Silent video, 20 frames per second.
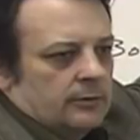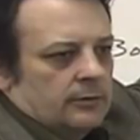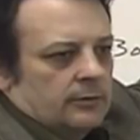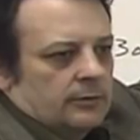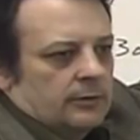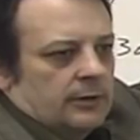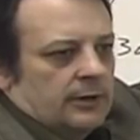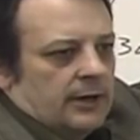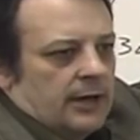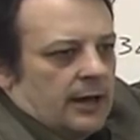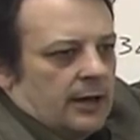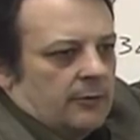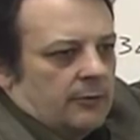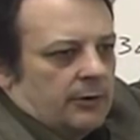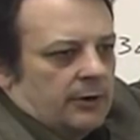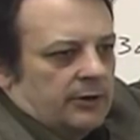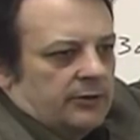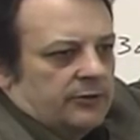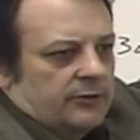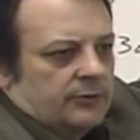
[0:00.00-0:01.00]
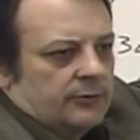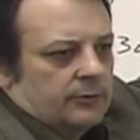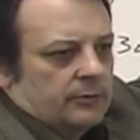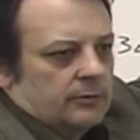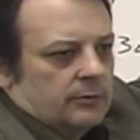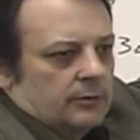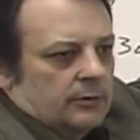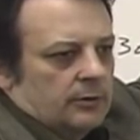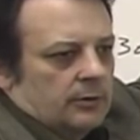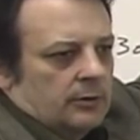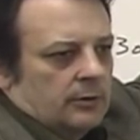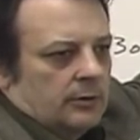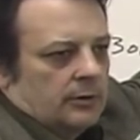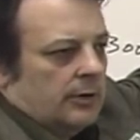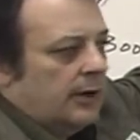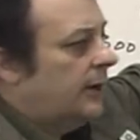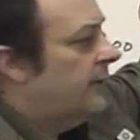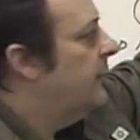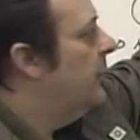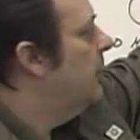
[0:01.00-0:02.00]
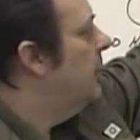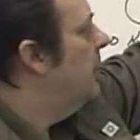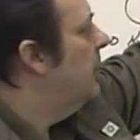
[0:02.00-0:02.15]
in henries, and then we